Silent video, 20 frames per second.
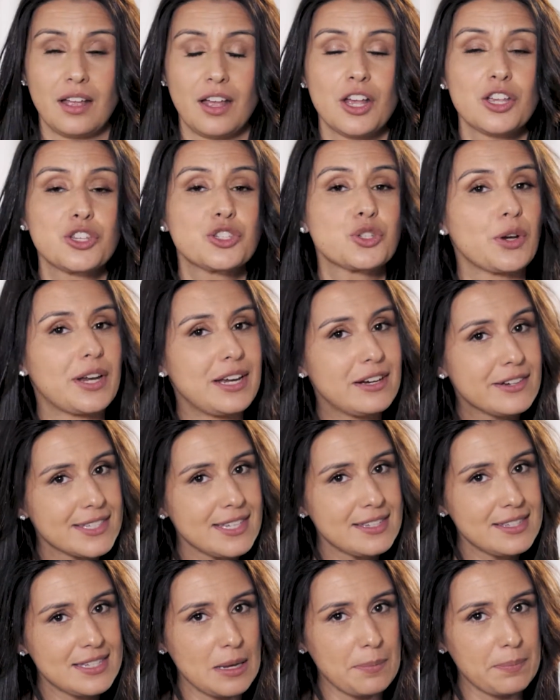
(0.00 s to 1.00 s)
So here's a
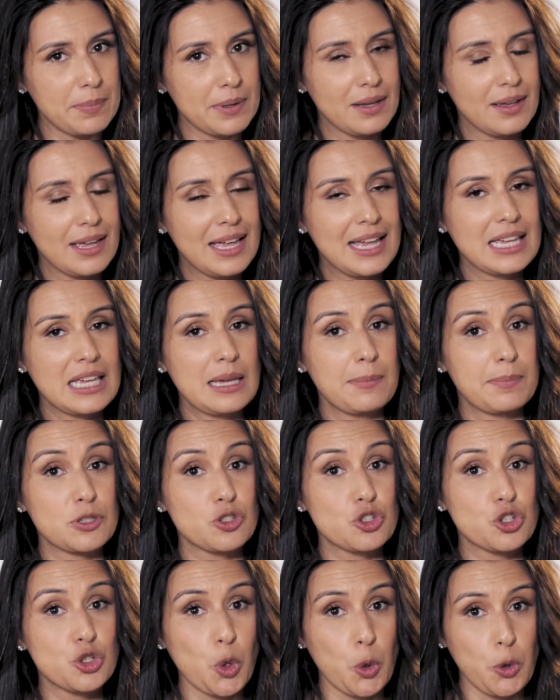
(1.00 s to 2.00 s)
tip, keep it
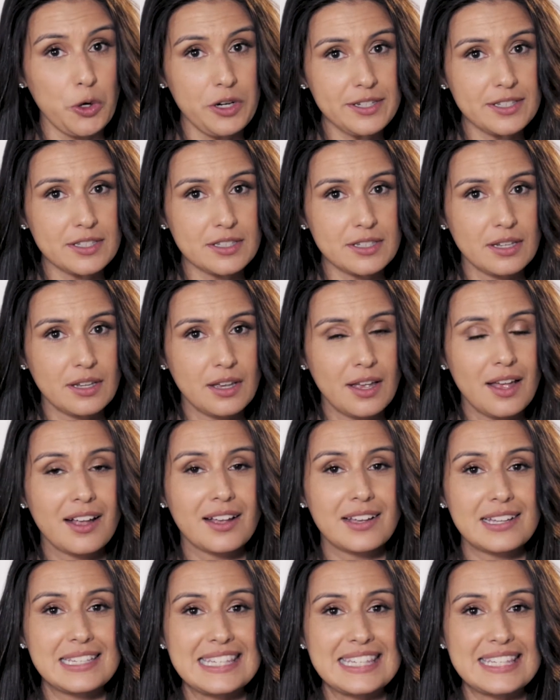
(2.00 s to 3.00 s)
short,
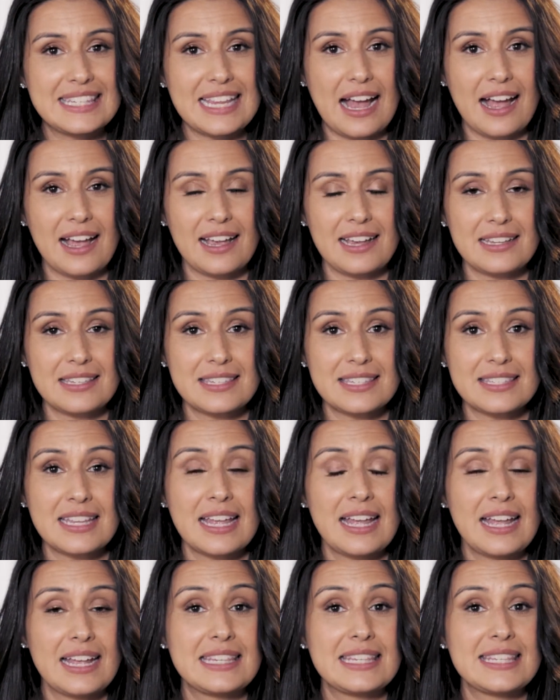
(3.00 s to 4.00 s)
concise,
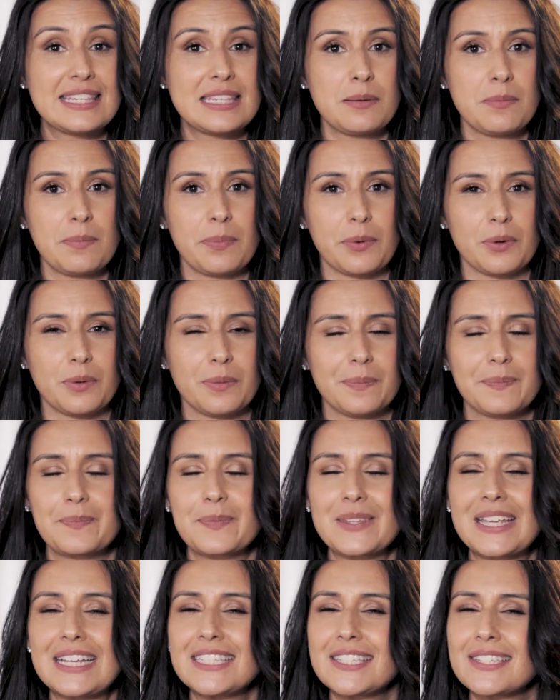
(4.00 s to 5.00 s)
and simple.
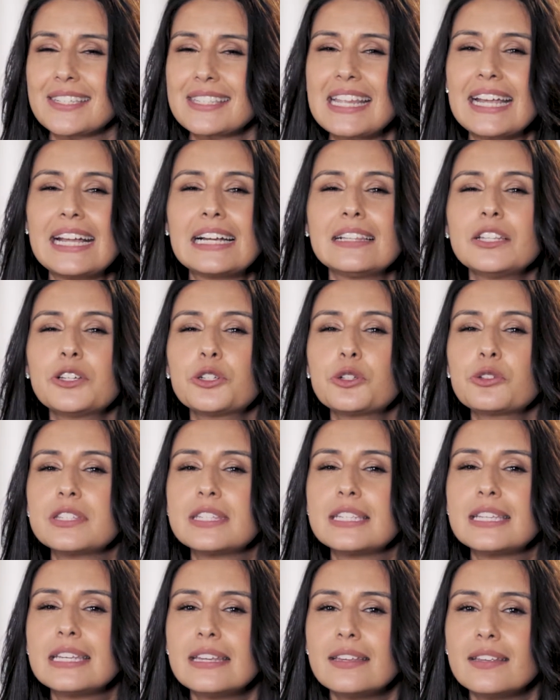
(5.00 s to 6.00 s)
Just like a little
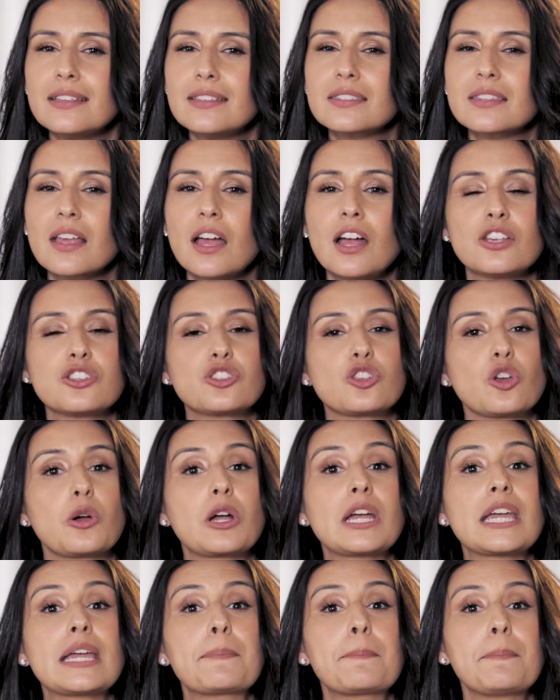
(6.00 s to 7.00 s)
tease so
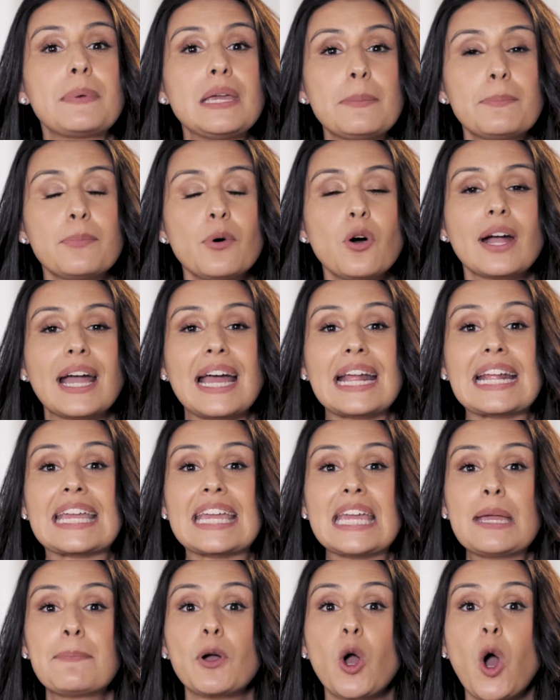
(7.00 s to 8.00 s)
people can
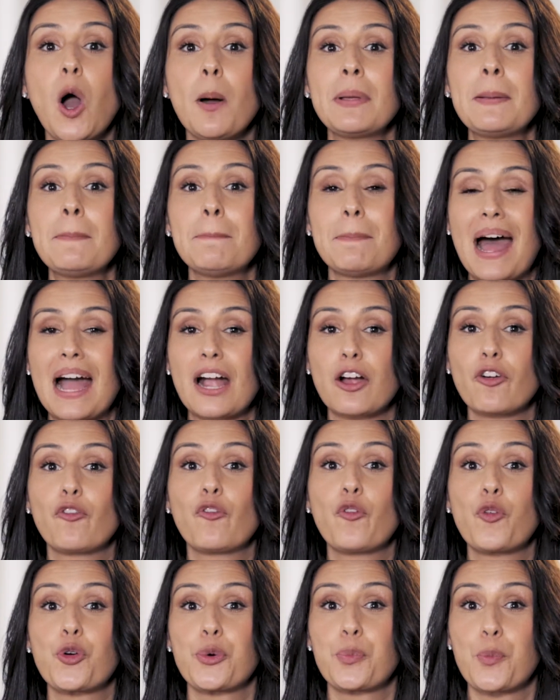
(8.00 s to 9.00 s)
keep coming back
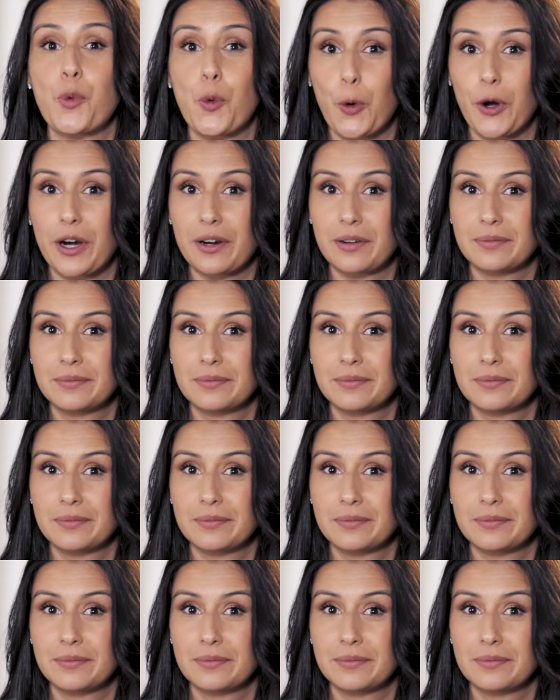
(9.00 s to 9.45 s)
for more.